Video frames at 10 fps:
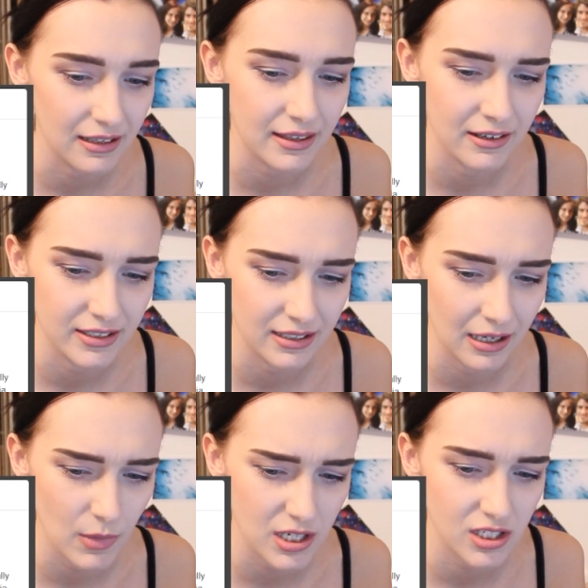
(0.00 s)
that there is a
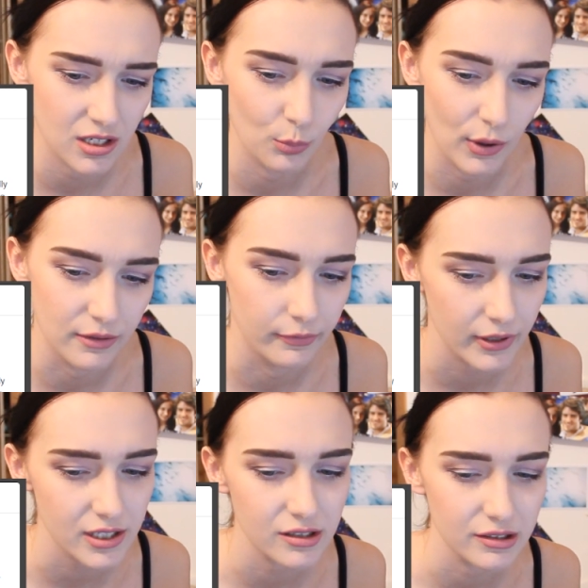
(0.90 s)
dimension where the
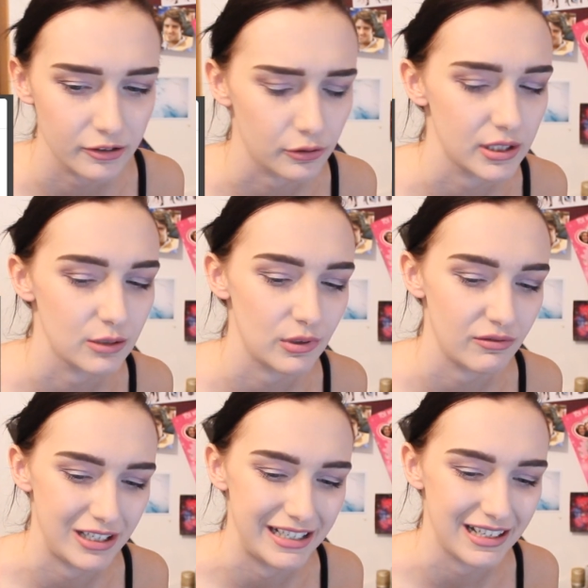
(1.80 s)
fictional stories we
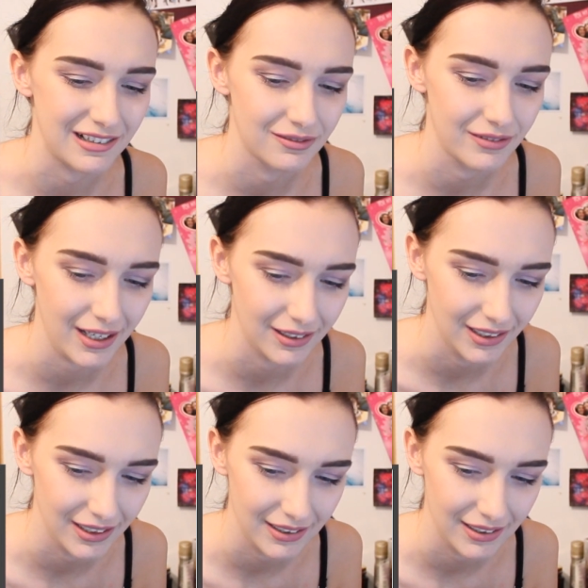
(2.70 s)
read are real."